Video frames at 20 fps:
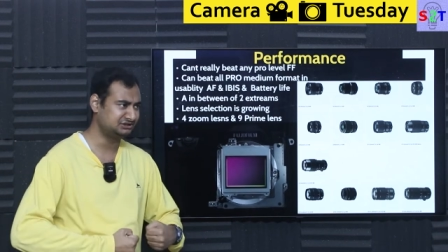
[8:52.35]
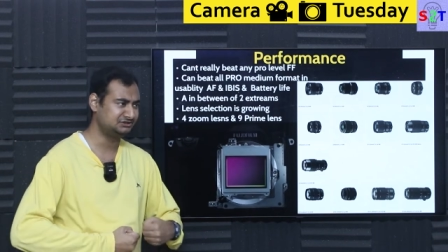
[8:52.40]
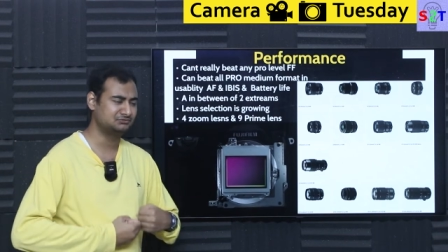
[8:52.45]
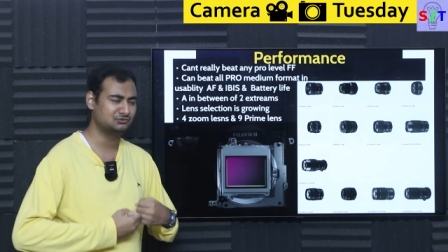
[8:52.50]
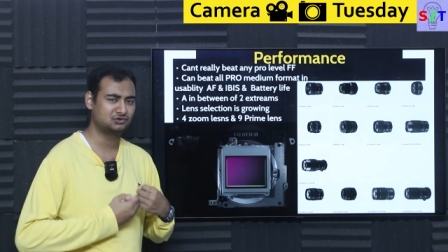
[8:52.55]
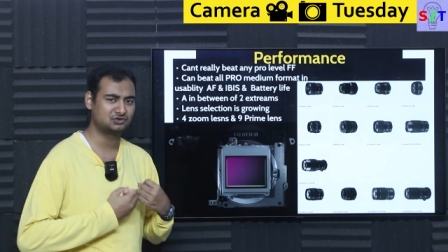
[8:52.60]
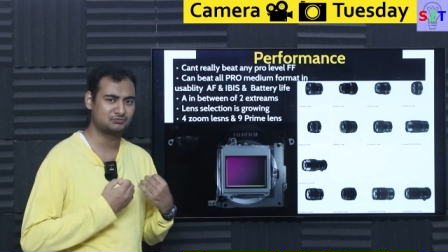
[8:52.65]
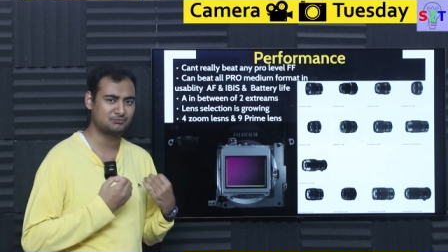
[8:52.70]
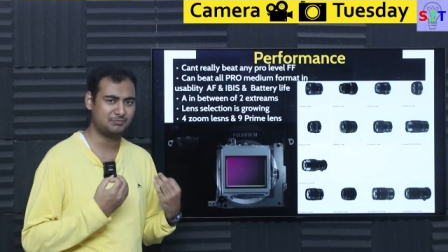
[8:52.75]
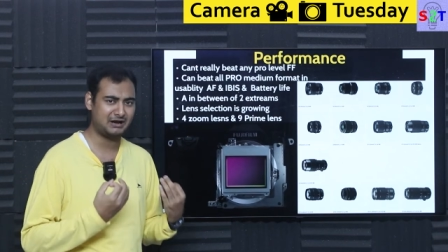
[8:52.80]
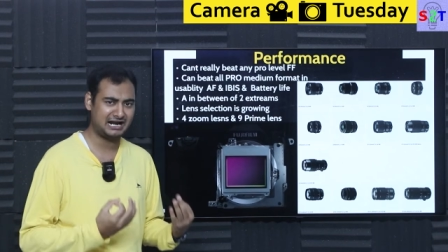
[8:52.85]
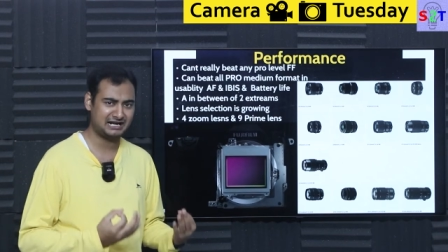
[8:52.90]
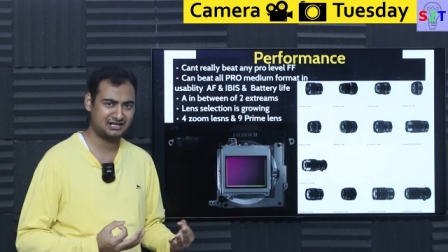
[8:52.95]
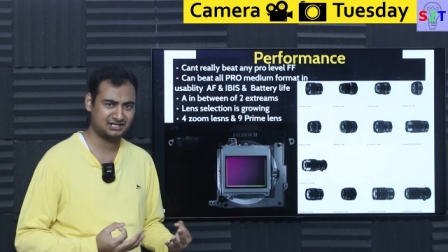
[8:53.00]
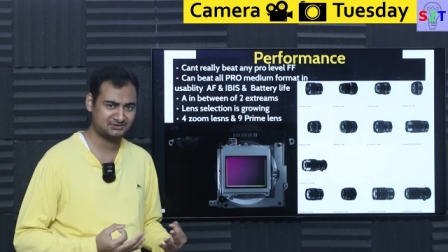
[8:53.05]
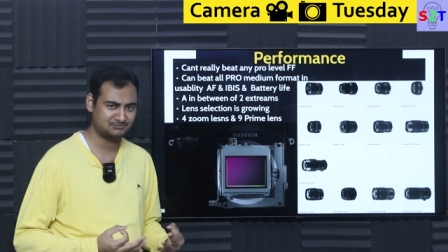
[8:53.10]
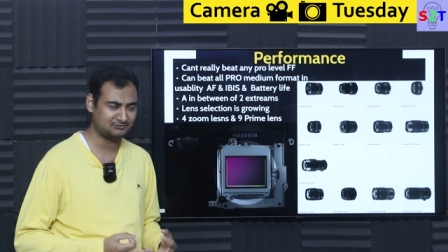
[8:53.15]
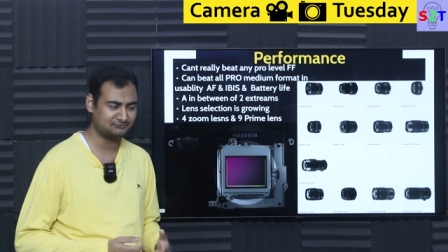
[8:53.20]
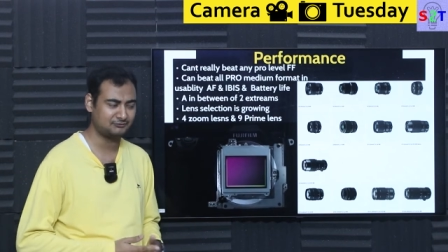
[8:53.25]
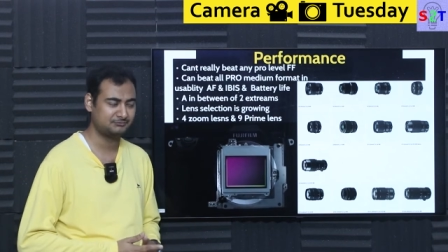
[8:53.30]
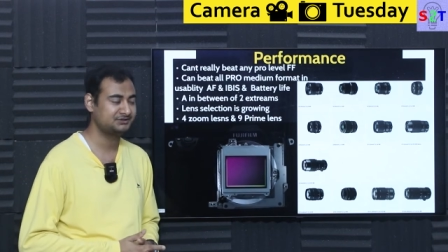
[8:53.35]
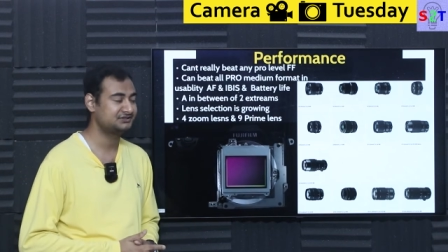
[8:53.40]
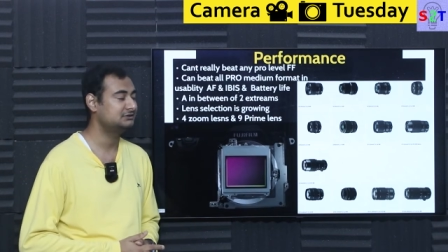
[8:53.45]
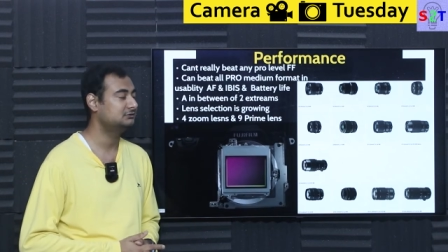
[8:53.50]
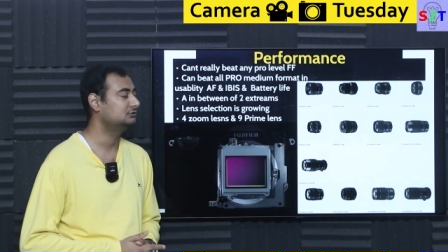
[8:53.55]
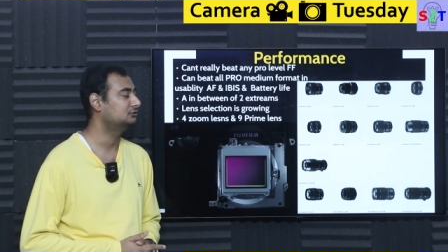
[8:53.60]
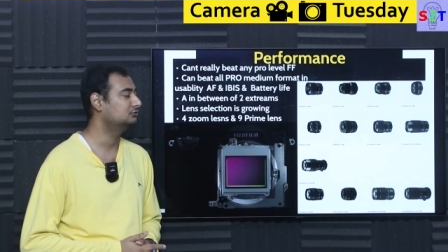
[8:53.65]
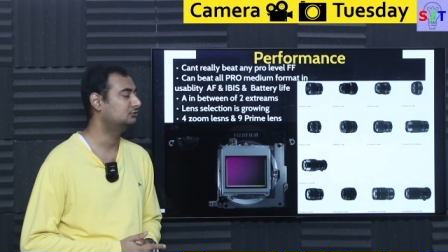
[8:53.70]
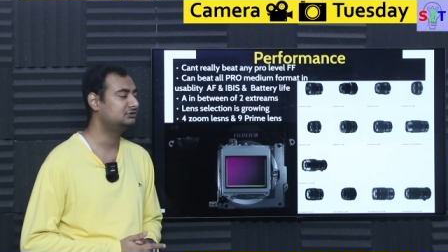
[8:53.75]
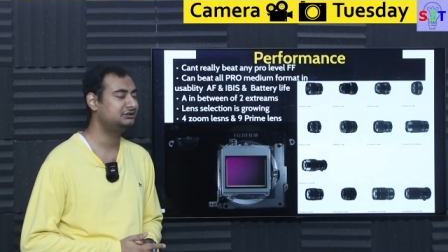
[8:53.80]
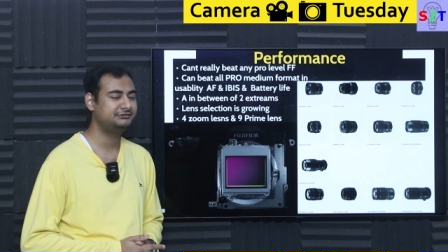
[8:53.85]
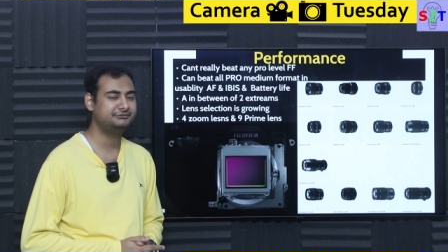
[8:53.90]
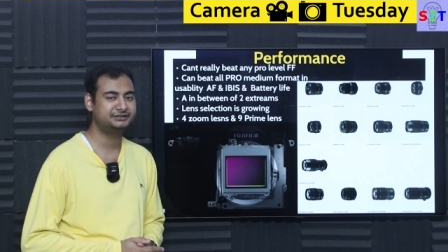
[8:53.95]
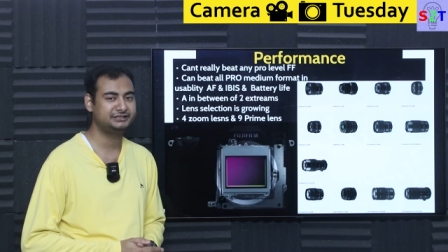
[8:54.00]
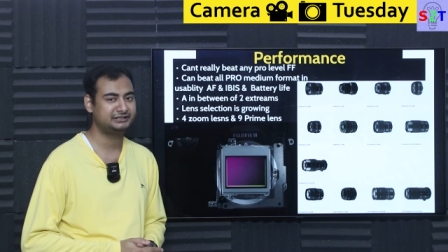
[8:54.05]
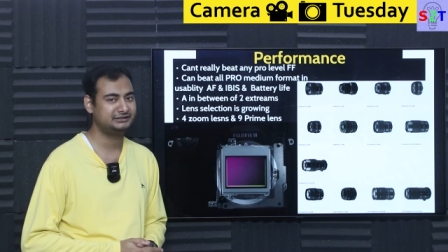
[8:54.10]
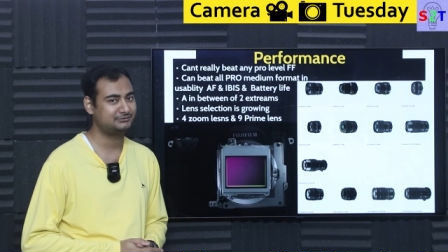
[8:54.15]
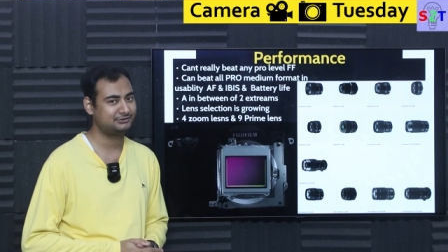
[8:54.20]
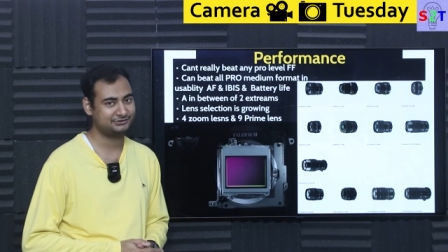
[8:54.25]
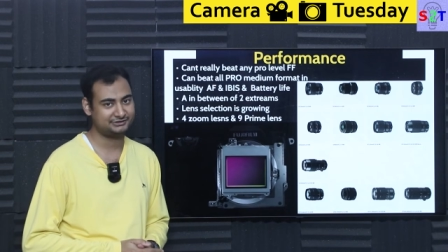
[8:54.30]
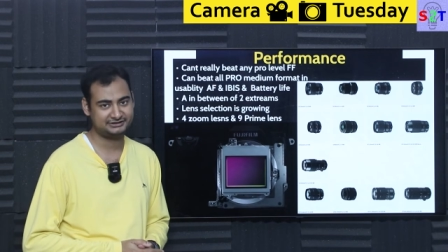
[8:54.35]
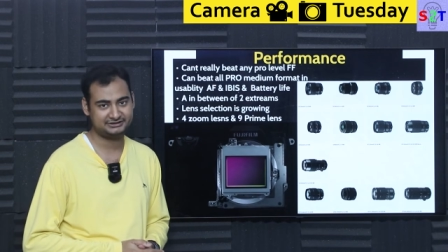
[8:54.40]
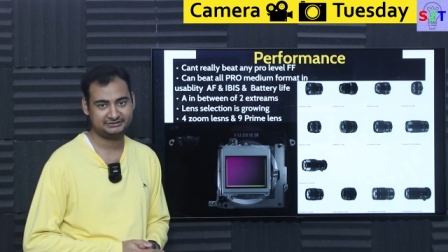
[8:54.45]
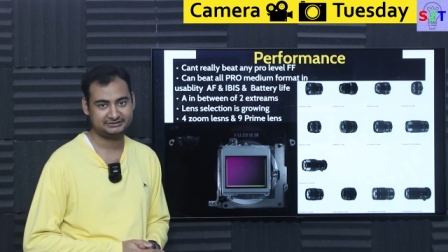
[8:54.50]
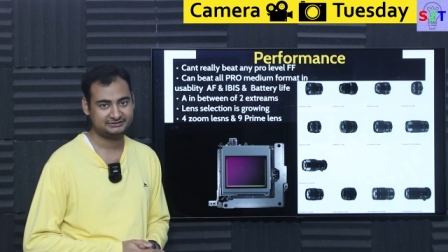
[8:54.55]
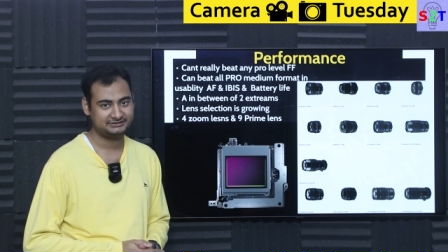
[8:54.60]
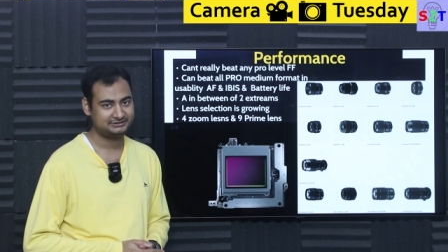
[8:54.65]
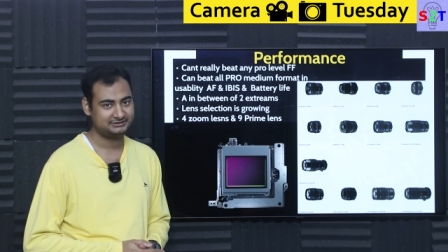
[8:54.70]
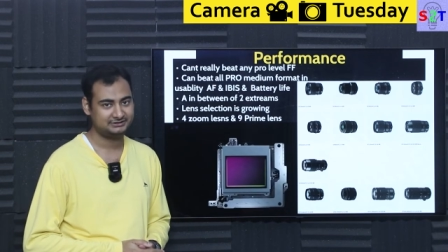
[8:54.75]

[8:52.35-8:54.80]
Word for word: the most badass performance, don't even think about it.